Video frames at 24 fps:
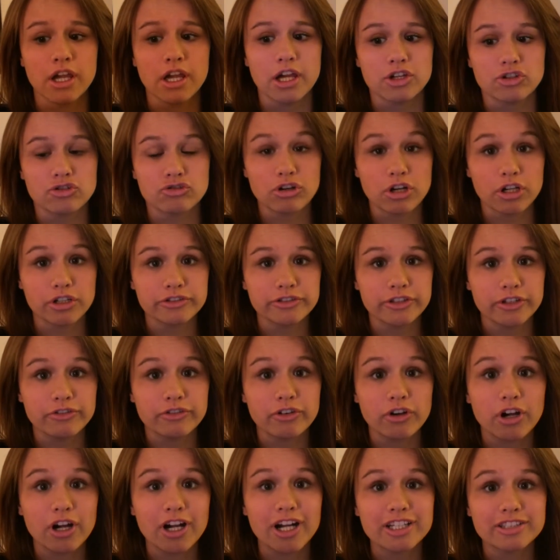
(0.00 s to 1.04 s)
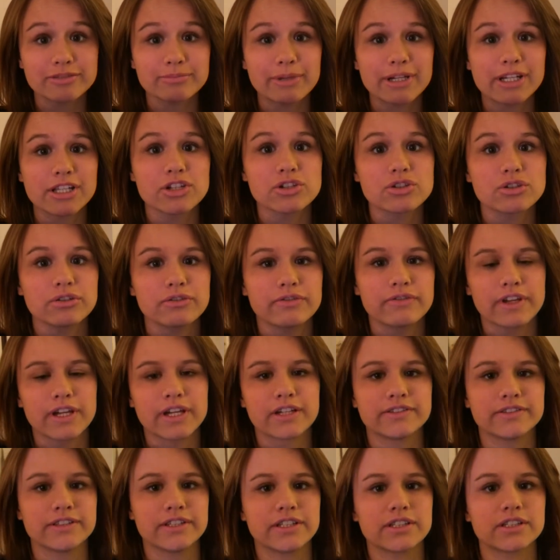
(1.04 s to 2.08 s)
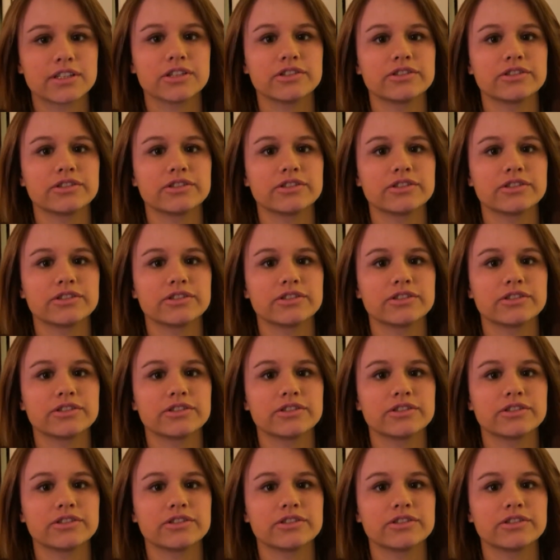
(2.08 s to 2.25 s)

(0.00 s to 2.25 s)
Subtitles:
and tried so far has managed to fix it.